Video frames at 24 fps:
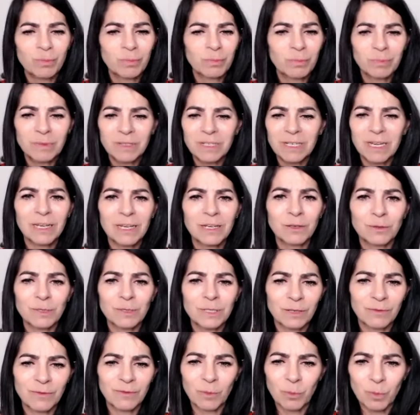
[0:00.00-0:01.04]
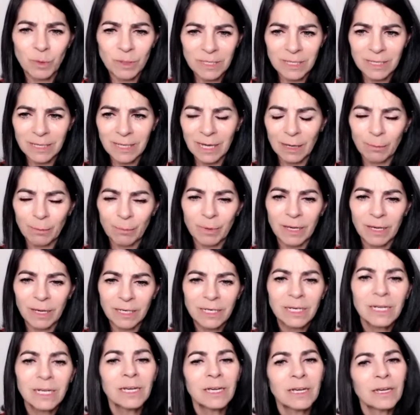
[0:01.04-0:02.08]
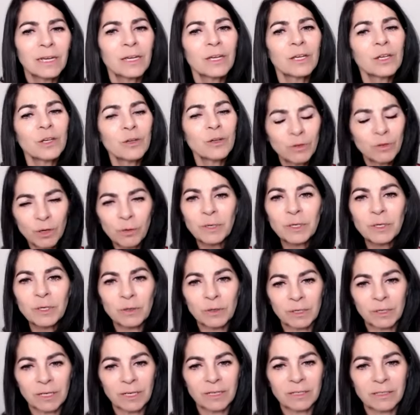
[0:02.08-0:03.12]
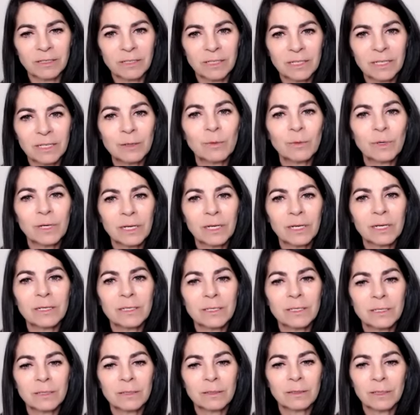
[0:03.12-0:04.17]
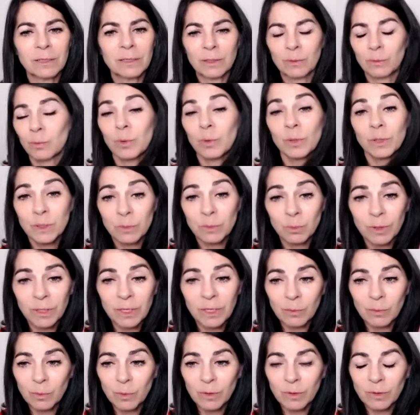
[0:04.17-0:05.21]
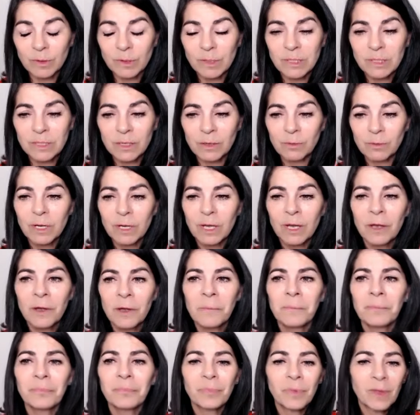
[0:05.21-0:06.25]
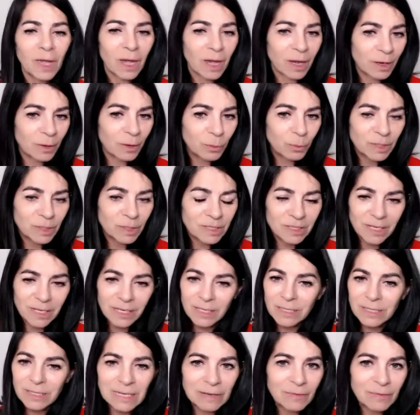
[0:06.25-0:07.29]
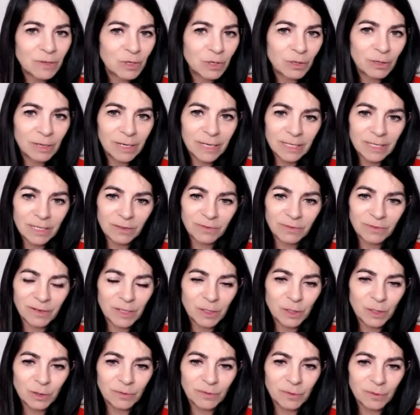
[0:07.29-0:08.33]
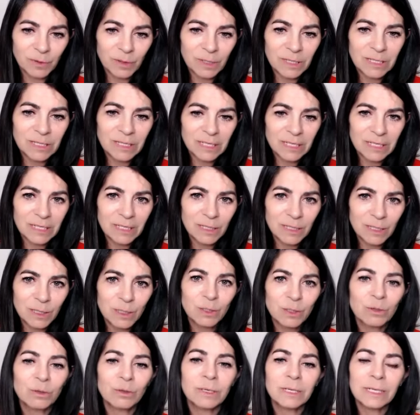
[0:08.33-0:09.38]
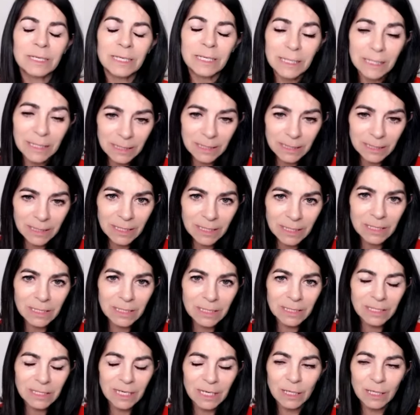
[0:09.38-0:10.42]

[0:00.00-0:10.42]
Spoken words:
telling yourself it wasn't that bad. You know, in your gut, it was what it was. So I would say it's never too late to find your voice. Yes, it's not easy to say